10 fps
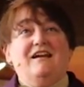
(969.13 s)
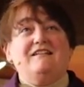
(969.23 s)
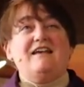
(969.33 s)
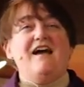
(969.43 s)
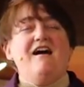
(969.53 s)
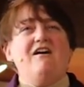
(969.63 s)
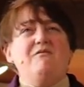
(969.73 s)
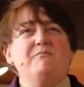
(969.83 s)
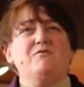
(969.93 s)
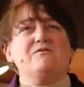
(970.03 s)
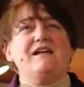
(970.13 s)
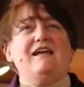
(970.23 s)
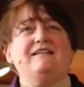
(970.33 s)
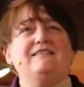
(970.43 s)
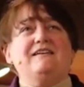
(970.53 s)
to help
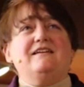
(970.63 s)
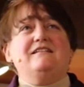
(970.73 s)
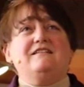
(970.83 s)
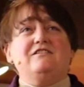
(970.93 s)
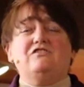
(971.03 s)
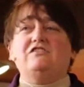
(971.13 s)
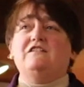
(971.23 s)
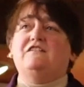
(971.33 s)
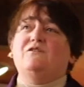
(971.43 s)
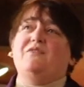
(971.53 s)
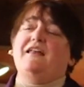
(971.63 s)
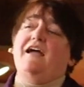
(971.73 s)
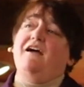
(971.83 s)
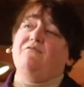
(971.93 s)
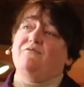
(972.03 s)
create the conditions so that
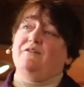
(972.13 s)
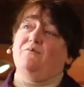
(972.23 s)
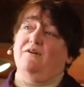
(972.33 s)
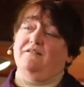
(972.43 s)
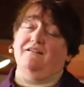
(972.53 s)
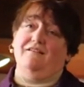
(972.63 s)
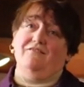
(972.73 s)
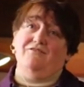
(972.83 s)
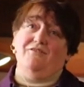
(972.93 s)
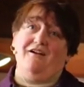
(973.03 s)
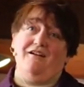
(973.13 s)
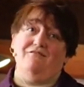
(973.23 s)
everyone can thrive,